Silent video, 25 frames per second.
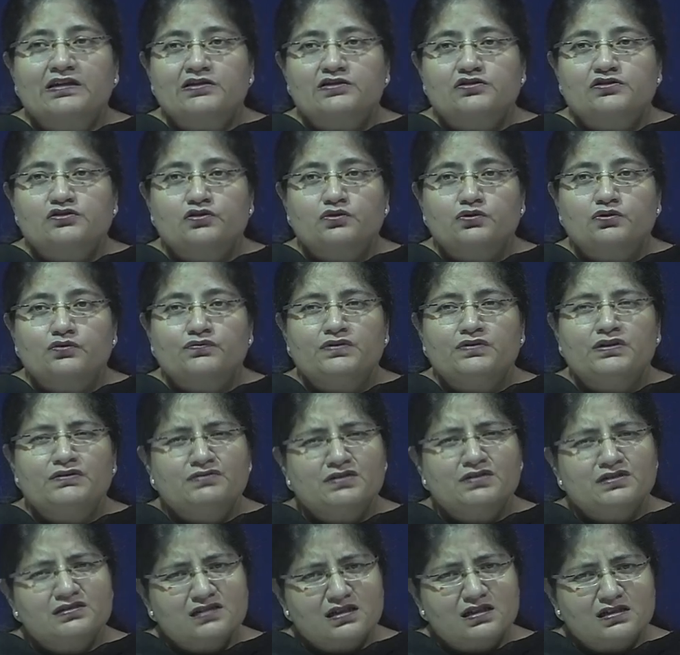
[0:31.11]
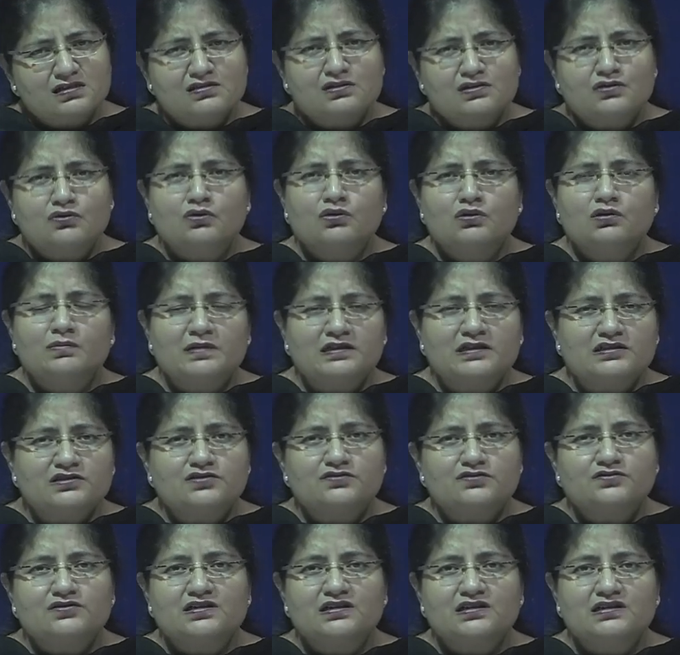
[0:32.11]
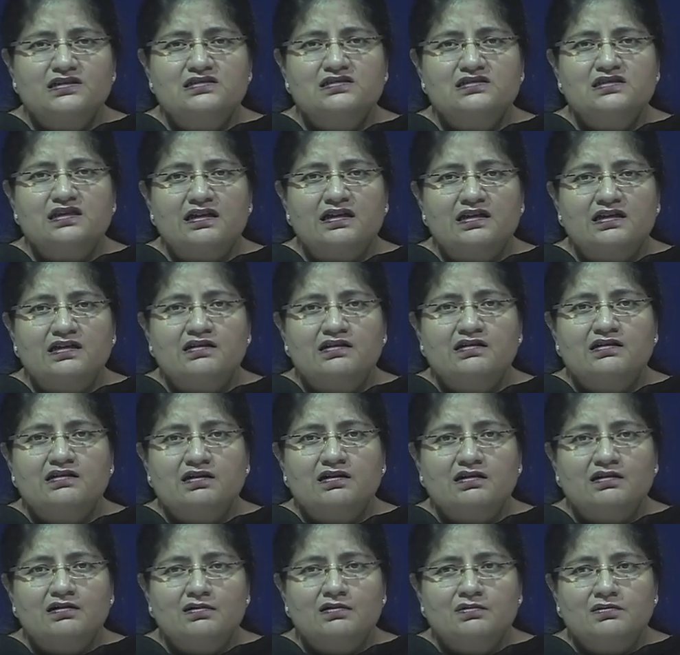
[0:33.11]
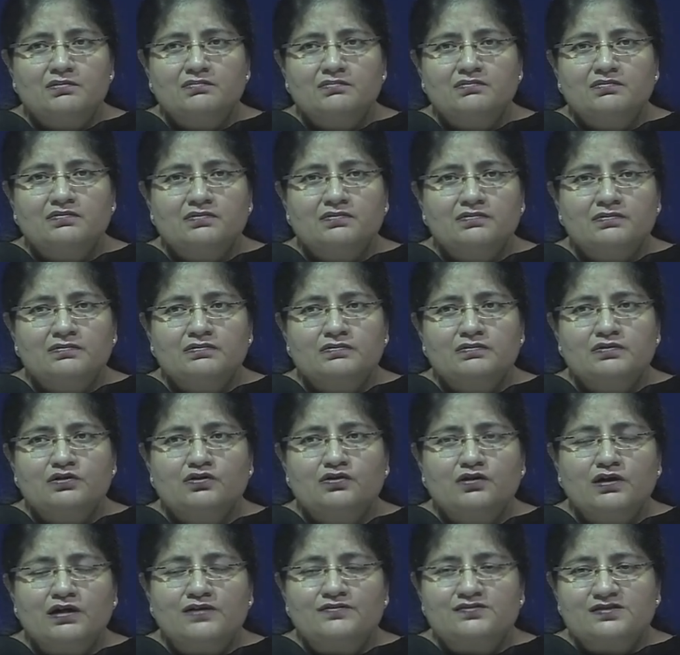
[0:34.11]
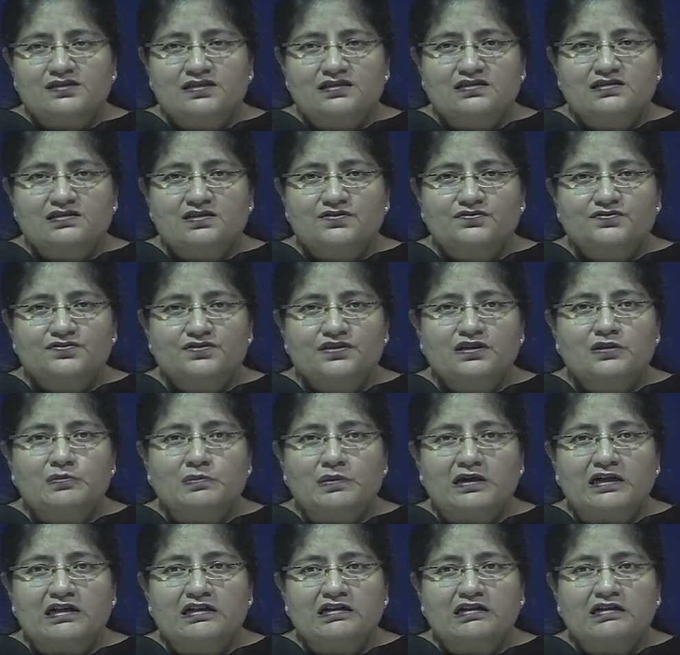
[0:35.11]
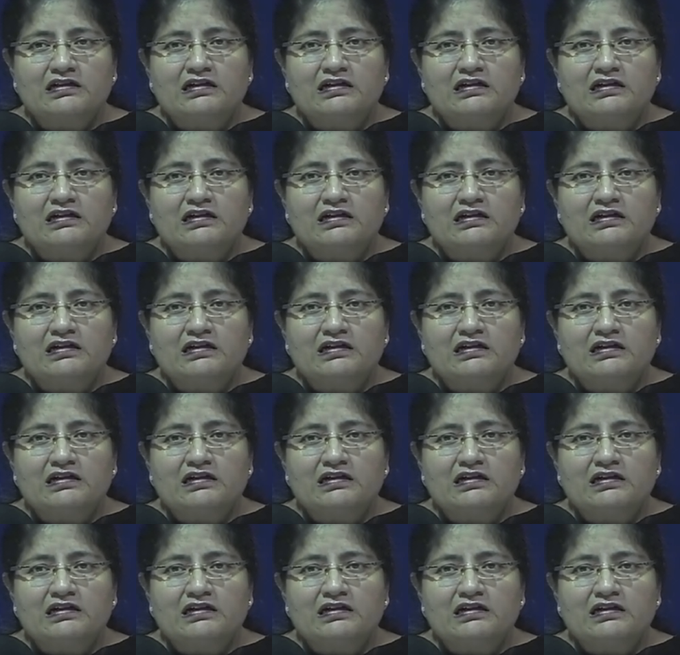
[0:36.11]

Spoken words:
So we've discussed a whole bunch of things, and I've seen some feedback,